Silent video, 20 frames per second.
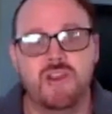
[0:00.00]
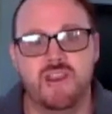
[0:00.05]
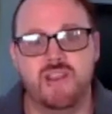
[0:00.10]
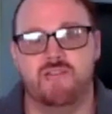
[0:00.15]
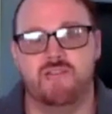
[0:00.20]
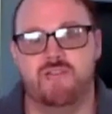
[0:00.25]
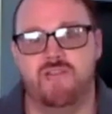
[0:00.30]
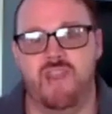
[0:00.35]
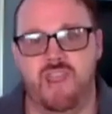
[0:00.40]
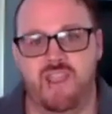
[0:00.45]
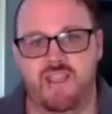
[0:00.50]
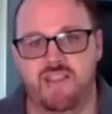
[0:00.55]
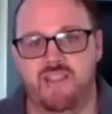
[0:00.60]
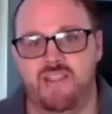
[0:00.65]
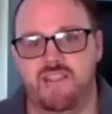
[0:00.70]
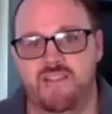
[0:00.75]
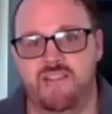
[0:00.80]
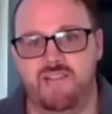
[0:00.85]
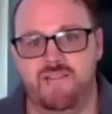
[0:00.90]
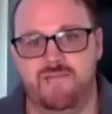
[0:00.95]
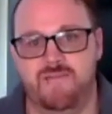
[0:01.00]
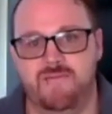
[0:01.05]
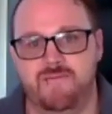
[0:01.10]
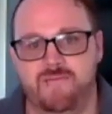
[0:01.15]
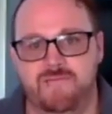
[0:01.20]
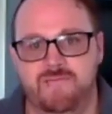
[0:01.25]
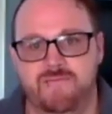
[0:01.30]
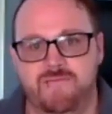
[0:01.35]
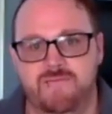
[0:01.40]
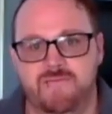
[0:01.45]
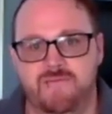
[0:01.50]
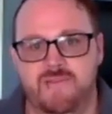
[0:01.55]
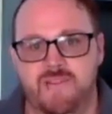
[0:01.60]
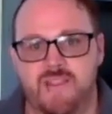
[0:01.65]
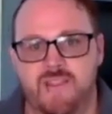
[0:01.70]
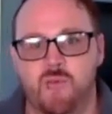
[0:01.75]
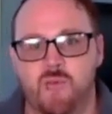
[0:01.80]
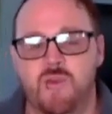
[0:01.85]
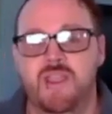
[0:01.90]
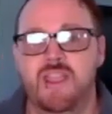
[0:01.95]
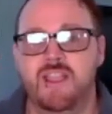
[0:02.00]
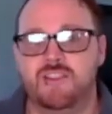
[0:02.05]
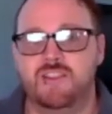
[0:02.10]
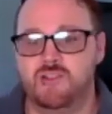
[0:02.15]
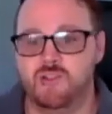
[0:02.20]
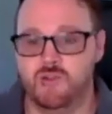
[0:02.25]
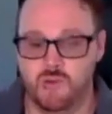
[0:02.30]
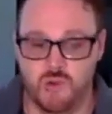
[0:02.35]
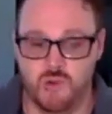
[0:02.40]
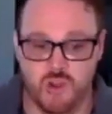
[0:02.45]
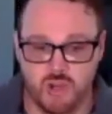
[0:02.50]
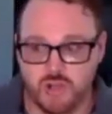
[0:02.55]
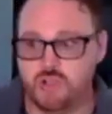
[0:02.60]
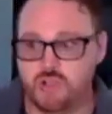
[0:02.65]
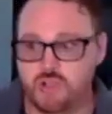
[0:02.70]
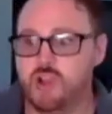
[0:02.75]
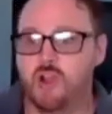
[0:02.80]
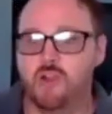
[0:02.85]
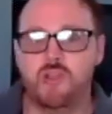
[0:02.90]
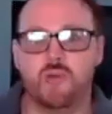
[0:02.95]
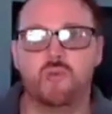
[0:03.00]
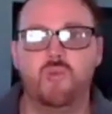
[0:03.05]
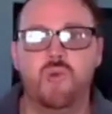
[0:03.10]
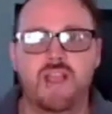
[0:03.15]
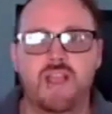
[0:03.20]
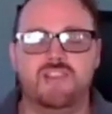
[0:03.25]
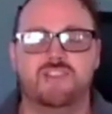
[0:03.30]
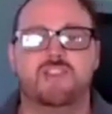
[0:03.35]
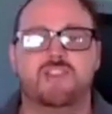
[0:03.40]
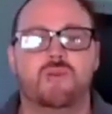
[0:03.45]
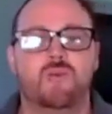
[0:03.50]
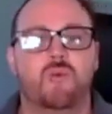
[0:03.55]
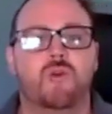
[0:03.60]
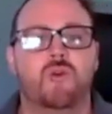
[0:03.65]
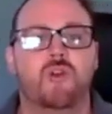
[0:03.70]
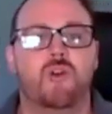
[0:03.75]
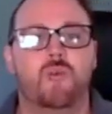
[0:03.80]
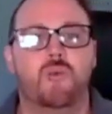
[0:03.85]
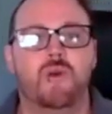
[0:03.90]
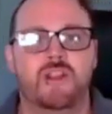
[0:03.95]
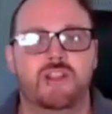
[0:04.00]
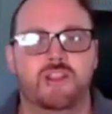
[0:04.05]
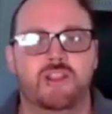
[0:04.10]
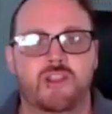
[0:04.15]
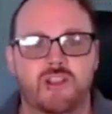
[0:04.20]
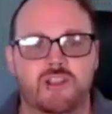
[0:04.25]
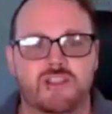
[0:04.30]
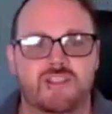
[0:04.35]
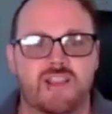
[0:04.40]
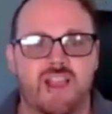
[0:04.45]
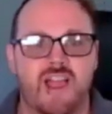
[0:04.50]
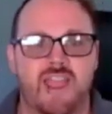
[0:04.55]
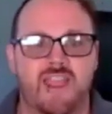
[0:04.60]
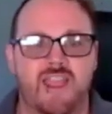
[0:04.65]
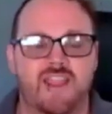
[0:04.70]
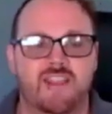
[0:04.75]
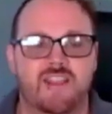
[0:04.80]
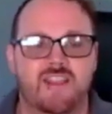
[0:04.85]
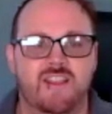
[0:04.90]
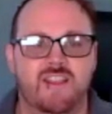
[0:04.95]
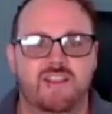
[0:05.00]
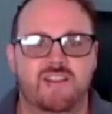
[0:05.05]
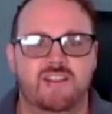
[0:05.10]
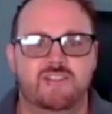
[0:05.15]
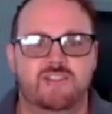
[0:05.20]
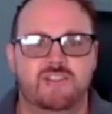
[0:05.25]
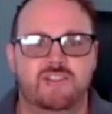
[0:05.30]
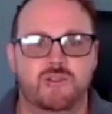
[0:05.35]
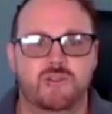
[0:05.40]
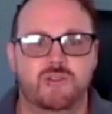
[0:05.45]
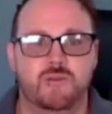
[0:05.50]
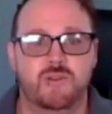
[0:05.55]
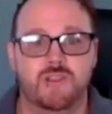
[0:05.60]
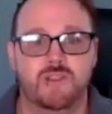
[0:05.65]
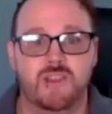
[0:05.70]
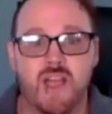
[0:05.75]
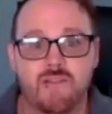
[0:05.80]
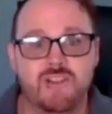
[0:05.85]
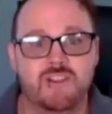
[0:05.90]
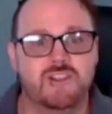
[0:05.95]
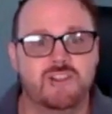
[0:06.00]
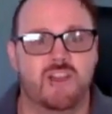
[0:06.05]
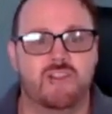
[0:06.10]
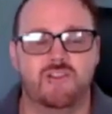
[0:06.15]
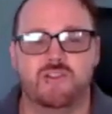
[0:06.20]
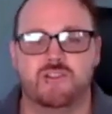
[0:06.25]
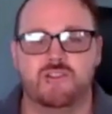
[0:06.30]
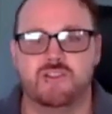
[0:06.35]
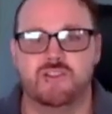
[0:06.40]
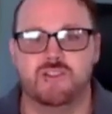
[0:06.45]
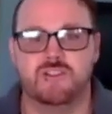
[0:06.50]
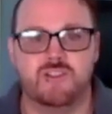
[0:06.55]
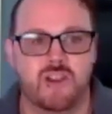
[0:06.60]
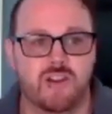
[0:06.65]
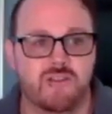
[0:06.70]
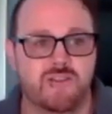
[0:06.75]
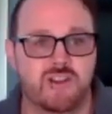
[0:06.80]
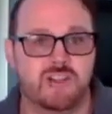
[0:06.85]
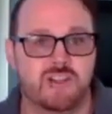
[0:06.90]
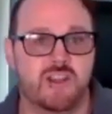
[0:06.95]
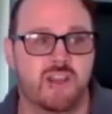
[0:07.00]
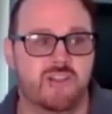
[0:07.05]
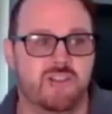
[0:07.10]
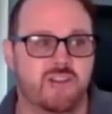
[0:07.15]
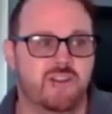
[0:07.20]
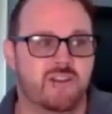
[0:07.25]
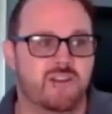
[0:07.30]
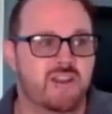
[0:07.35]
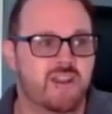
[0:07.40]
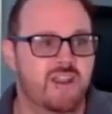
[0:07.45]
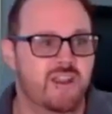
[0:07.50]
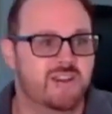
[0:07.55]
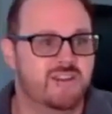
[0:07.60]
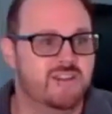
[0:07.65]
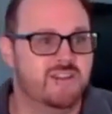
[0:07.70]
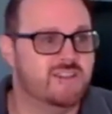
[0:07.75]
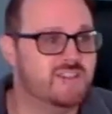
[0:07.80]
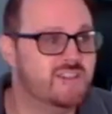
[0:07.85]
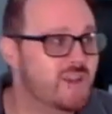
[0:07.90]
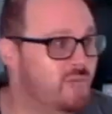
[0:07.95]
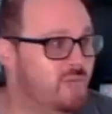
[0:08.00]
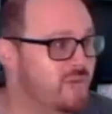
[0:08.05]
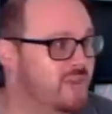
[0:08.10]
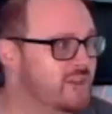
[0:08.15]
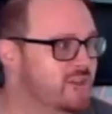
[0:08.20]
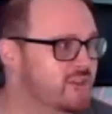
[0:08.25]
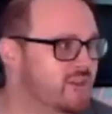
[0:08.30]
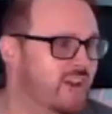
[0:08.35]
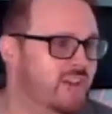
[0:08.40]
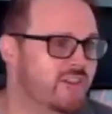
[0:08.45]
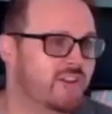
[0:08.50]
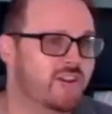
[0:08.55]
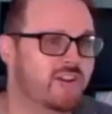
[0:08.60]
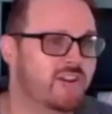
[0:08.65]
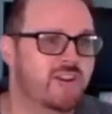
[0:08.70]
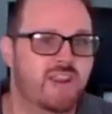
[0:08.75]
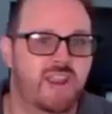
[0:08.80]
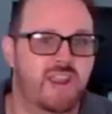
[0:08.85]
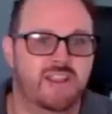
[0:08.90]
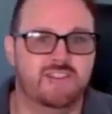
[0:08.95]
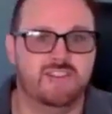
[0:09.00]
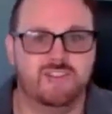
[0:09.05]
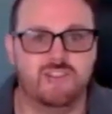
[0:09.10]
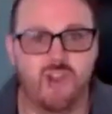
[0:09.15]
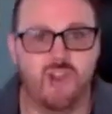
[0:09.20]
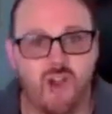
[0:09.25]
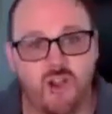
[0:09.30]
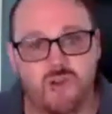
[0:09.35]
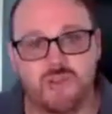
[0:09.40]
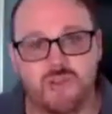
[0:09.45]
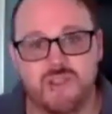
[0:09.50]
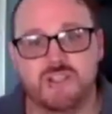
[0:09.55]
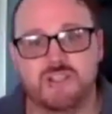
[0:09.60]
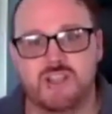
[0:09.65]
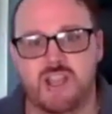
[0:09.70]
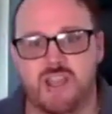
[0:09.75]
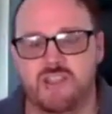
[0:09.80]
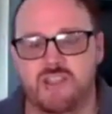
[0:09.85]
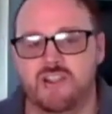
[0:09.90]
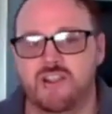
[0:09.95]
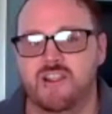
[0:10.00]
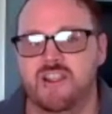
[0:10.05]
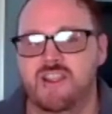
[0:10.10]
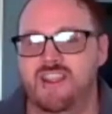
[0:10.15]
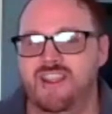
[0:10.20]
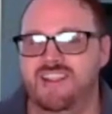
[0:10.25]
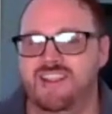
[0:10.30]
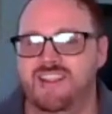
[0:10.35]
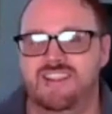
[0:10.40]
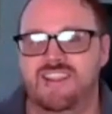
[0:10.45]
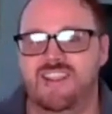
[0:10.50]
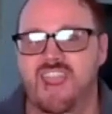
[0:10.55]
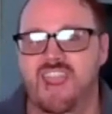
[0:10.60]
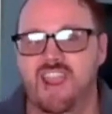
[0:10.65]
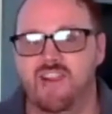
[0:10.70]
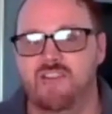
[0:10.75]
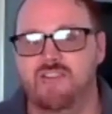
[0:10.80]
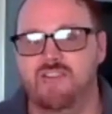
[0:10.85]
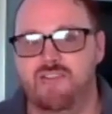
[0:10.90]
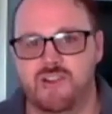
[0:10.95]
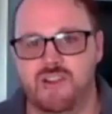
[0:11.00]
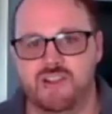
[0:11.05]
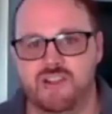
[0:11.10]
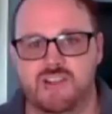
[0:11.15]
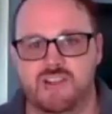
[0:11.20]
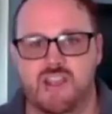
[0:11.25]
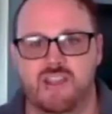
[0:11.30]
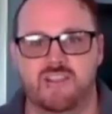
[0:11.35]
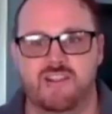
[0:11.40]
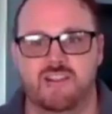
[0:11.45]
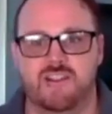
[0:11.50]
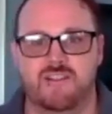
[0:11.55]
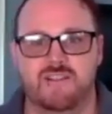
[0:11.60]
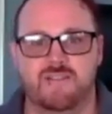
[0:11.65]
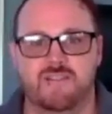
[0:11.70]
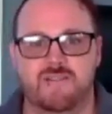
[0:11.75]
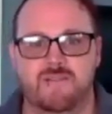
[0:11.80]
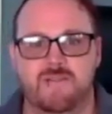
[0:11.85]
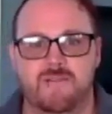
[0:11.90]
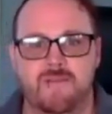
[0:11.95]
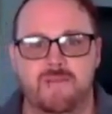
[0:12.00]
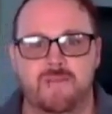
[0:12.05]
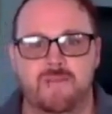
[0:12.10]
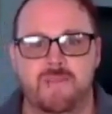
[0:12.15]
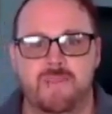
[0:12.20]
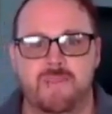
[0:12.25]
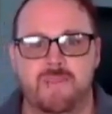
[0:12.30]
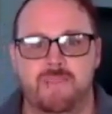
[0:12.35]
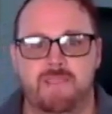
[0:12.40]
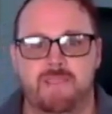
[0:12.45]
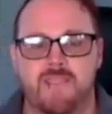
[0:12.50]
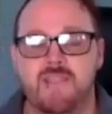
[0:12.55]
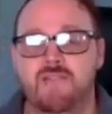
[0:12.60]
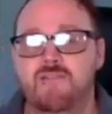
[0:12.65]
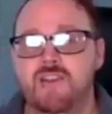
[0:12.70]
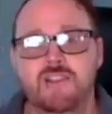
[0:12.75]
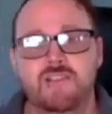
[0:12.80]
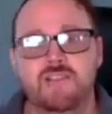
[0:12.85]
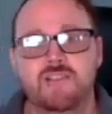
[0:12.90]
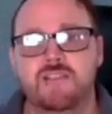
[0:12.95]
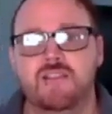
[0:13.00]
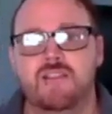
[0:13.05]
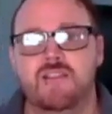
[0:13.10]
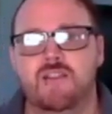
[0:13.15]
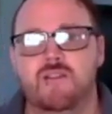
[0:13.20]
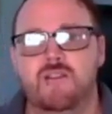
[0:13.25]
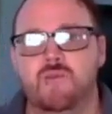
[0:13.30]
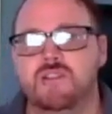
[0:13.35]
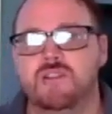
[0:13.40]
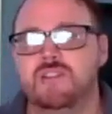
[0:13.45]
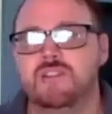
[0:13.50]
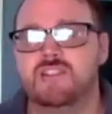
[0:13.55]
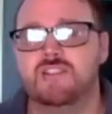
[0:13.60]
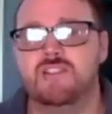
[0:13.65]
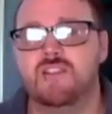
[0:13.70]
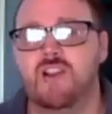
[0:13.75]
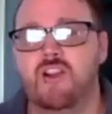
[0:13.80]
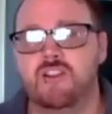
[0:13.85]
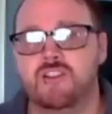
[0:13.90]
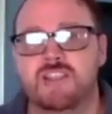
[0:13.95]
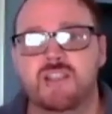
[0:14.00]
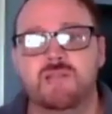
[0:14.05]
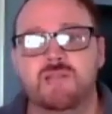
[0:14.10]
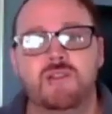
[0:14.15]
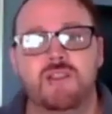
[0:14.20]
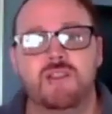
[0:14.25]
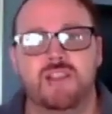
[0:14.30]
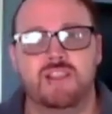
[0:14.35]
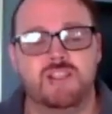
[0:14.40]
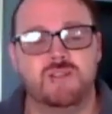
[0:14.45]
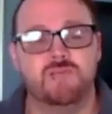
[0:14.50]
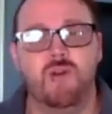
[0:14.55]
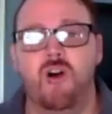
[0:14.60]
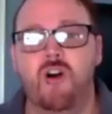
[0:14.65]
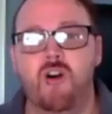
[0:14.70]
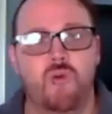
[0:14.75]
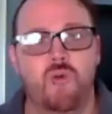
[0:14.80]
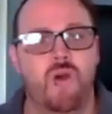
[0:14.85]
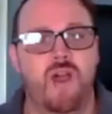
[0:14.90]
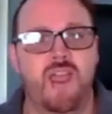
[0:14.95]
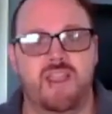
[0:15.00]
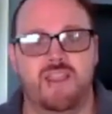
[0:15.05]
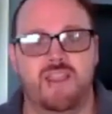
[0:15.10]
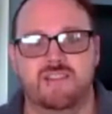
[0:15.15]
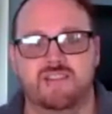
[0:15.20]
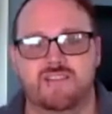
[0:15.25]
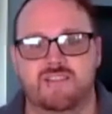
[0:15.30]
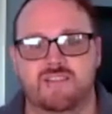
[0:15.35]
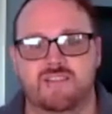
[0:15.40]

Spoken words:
of faith. And we get to show the rest of the world what it looks like to love each other and to serve each other, to sit with each other, and to talk with each other, and to care for each other, even in what are seemingly small ways.